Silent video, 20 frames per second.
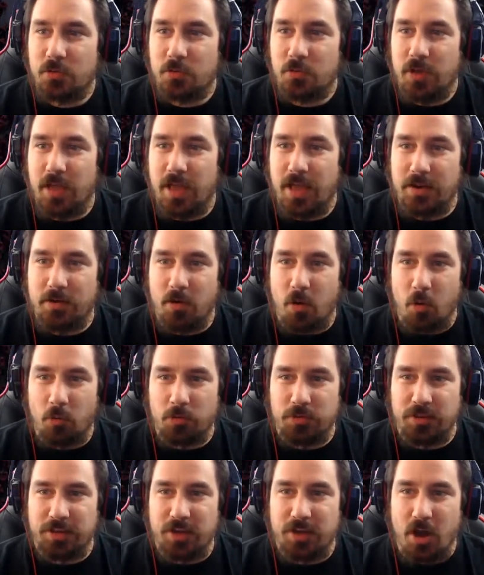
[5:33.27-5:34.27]
and
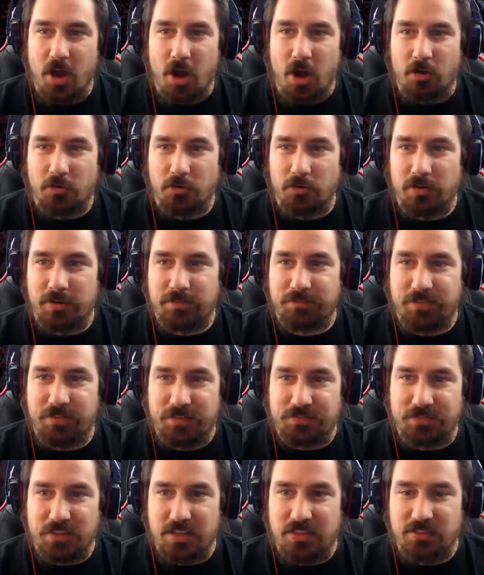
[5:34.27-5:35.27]
only
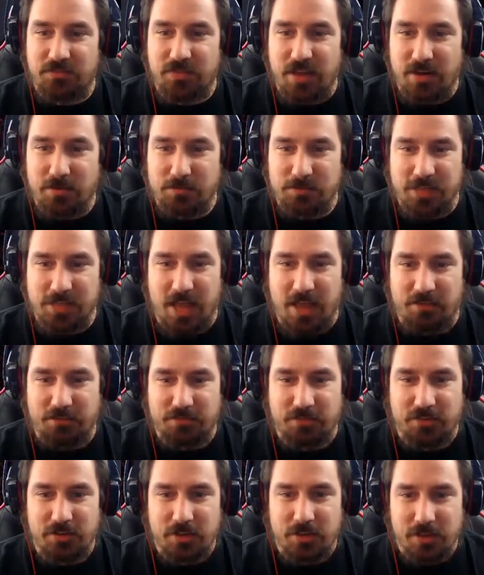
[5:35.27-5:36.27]
150 of the Venoms have.
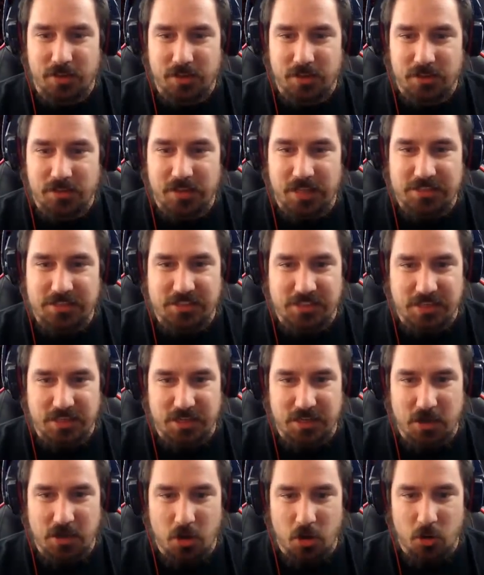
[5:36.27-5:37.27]
Let's
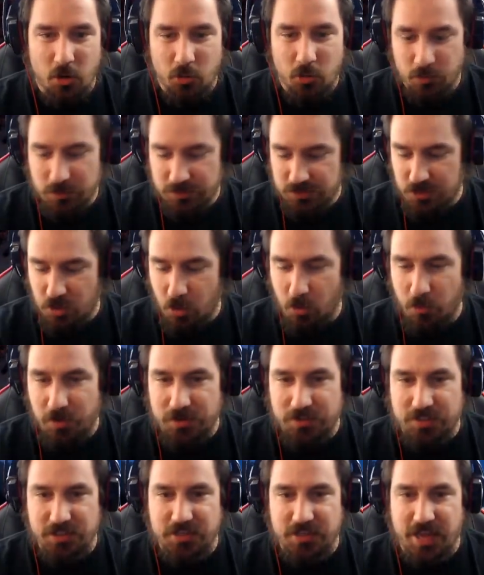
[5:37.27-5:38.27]
see who is
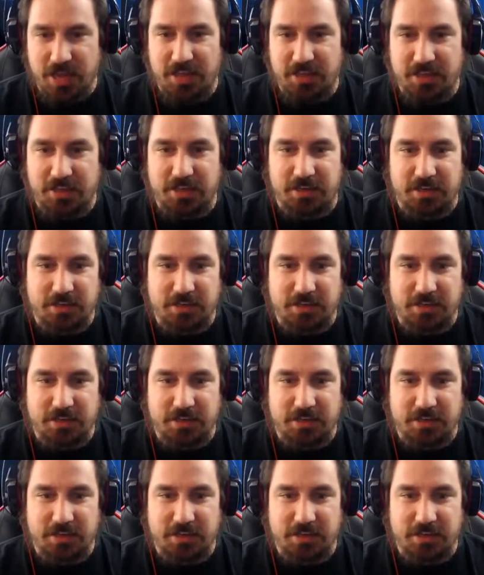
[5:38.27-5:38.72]
going to take it.